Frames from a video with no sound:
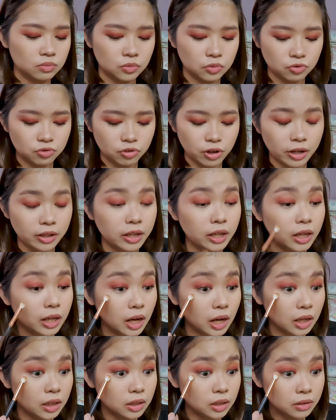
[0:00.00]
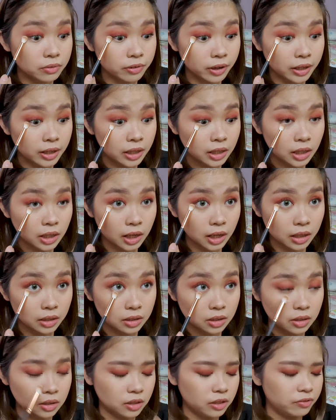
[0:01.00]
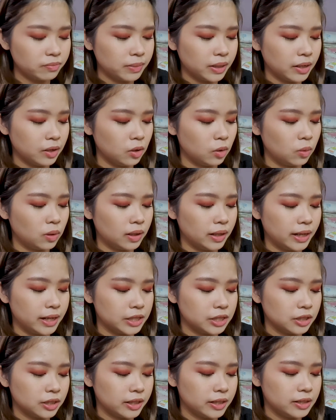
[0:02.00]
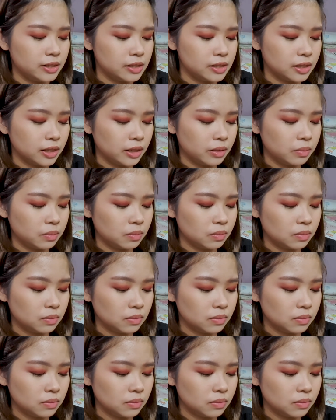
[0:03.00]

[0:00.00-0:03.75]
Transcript: running it underneath my lower lash line this time.